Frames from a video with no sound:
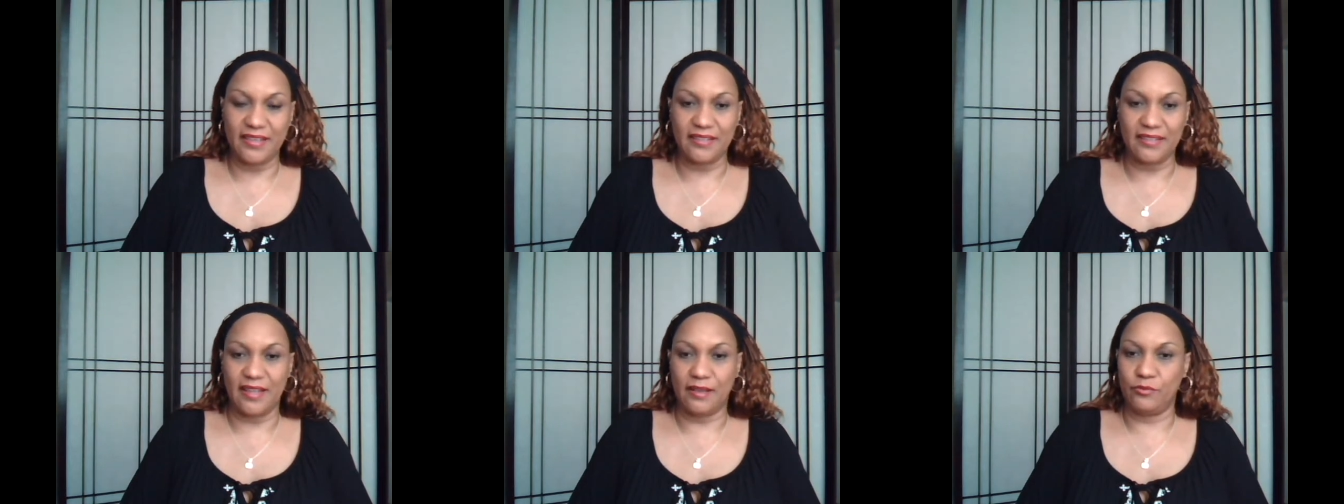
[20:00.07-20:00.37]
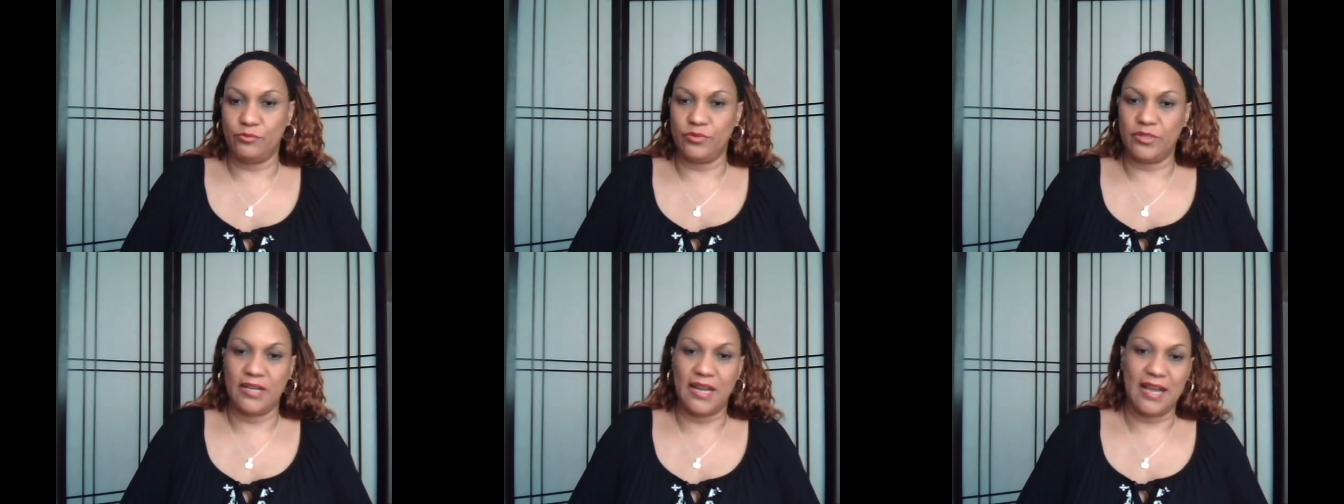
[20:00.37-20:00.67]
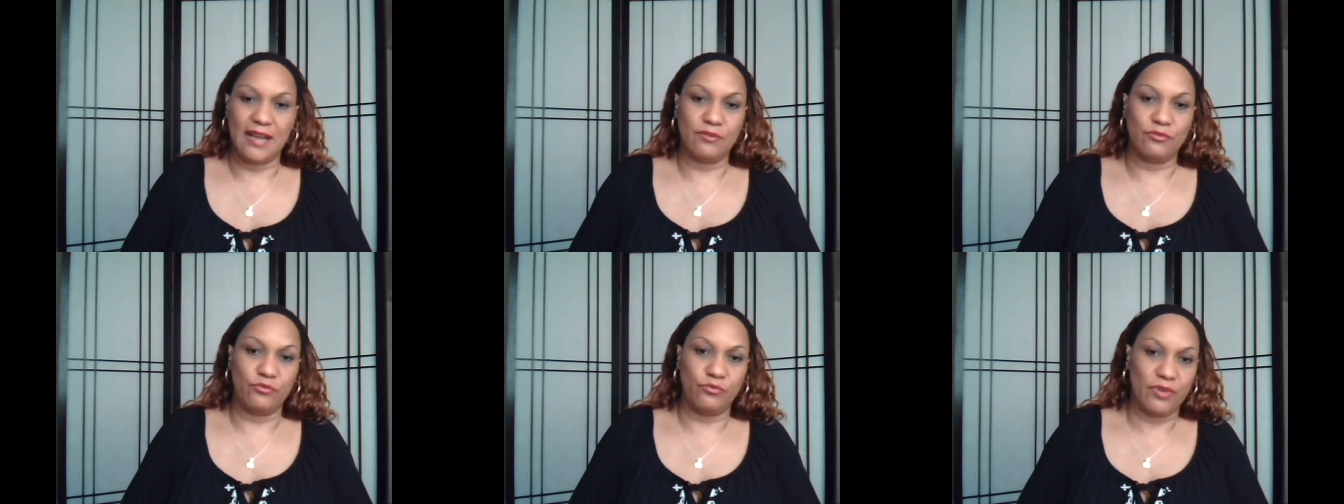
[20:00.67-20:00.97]
that they were
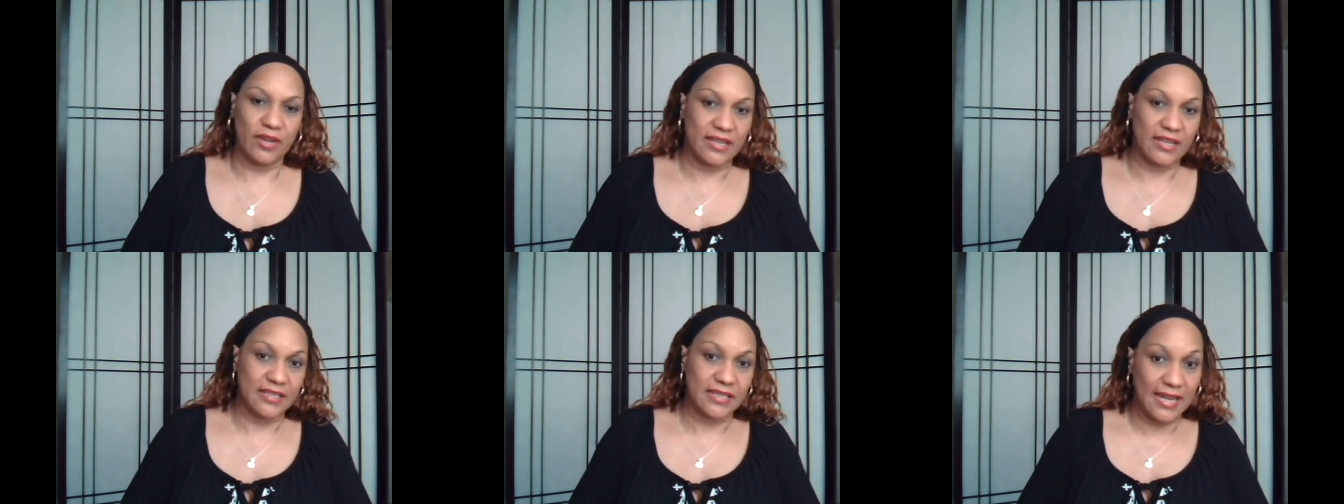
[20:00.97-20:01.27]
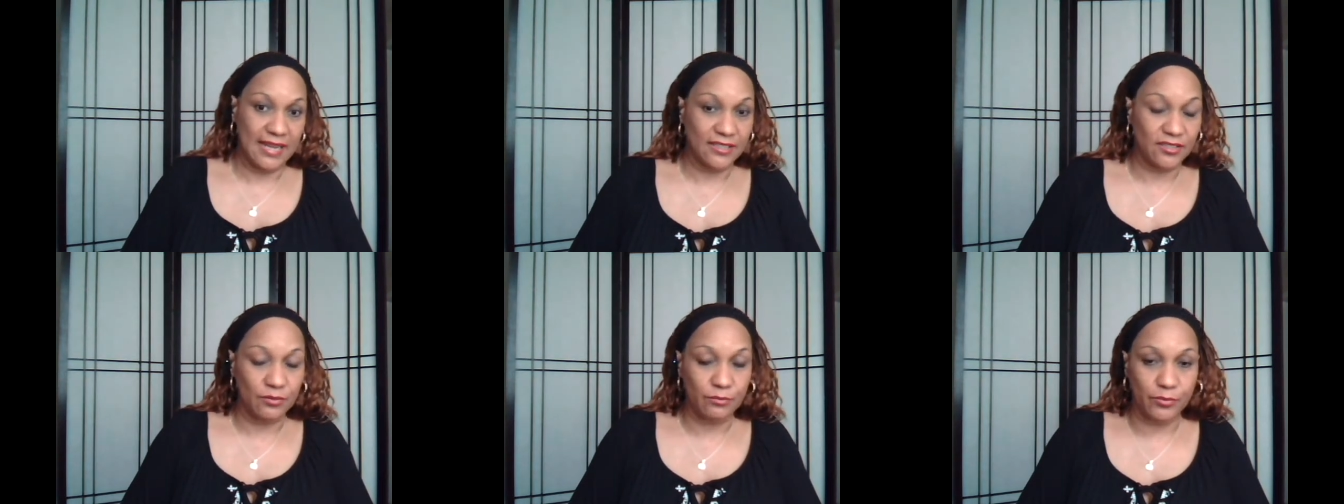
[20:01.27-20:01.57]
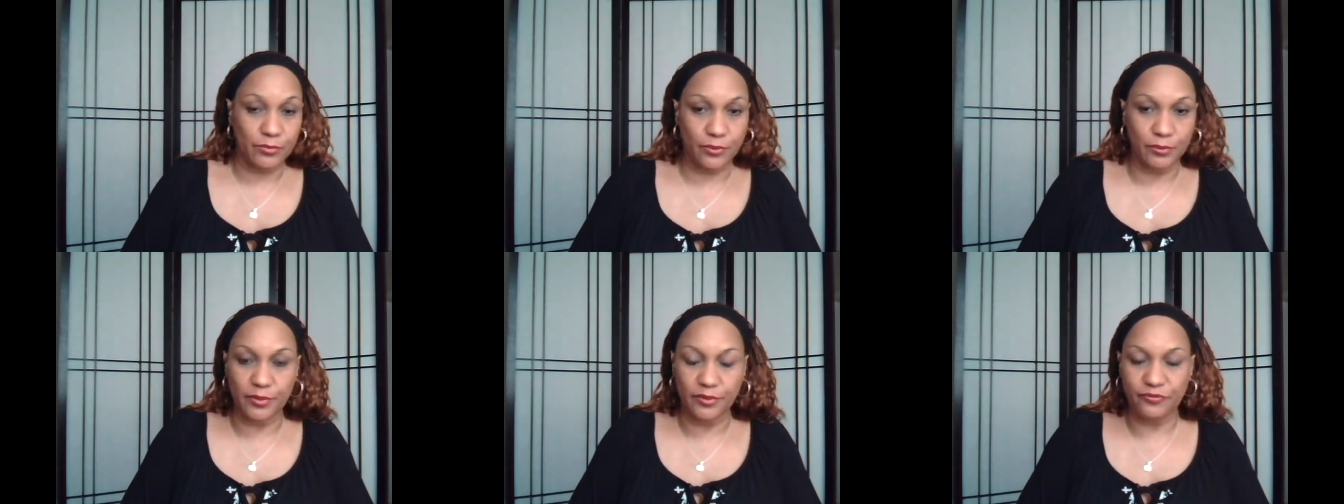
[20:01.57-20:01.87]
not
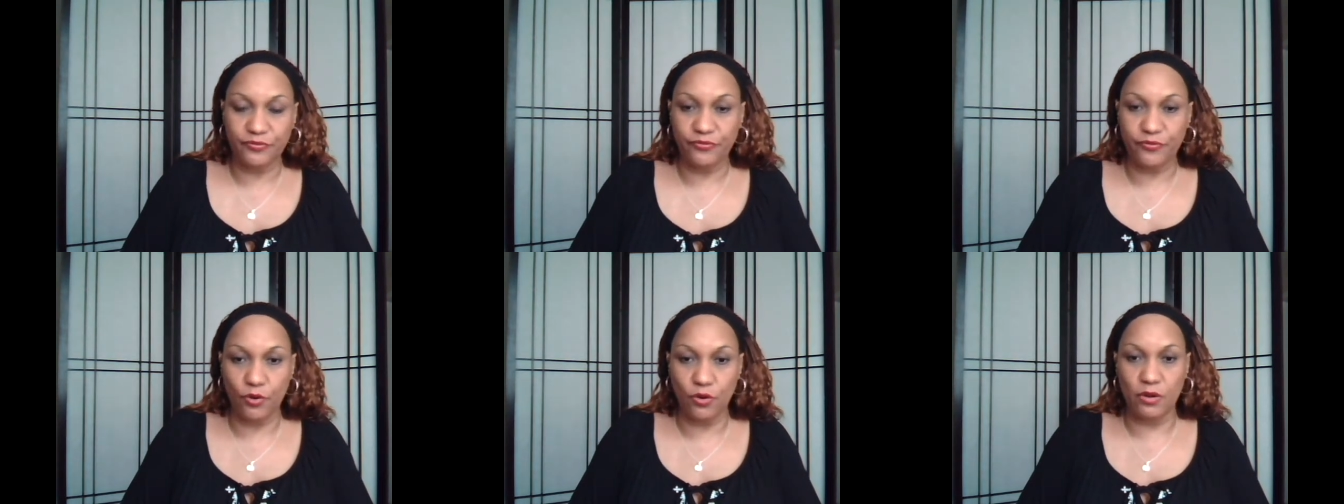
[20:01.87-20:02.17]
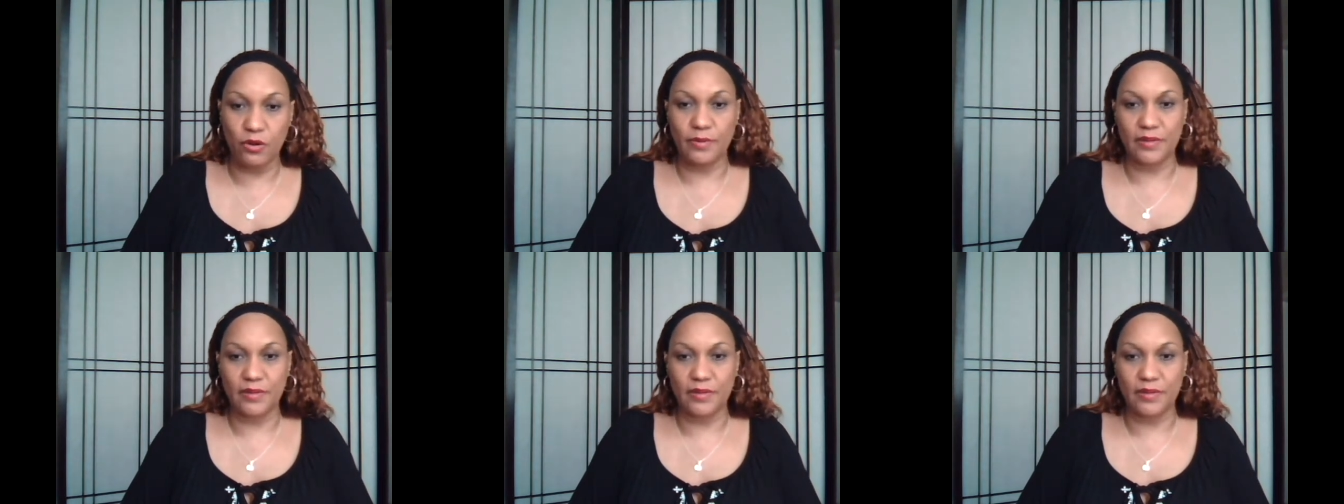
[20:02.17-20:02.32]
recognizable before,